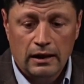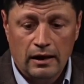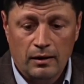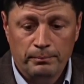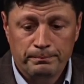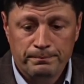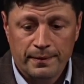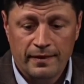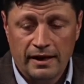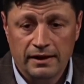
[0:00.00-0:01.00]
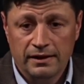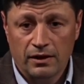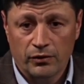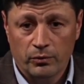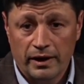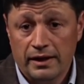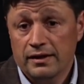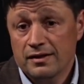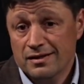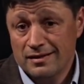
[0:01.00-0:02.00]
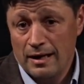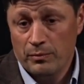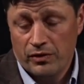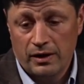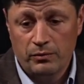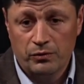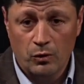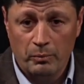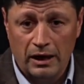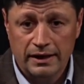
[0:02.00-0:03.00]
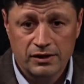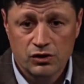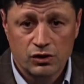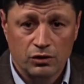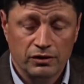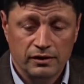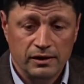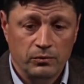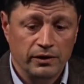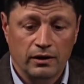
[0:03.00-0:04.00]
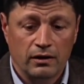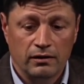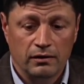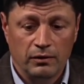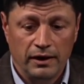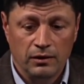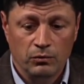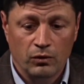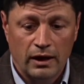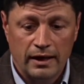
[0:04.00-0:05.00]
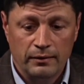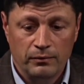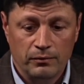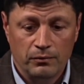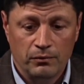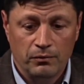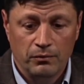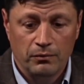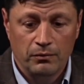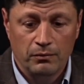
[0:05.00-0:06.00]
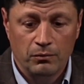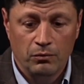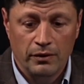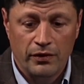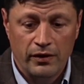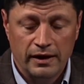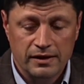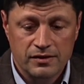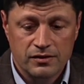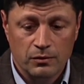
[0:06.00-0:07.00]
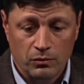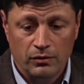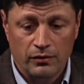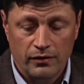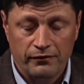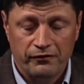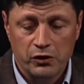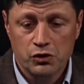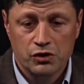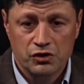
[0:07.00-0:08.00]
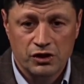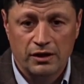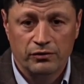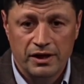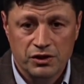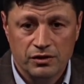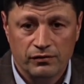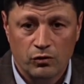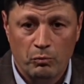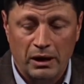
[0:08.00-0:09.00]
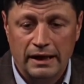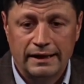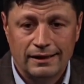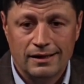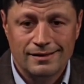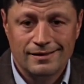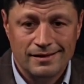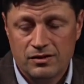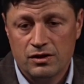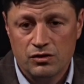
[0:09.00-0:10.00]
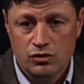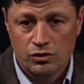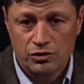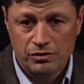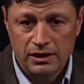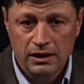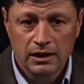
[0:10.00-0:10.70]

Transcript: than any other way. Same thing with robotics. Currently, we are in what I would think is the first generation of robotic-assisted surgery.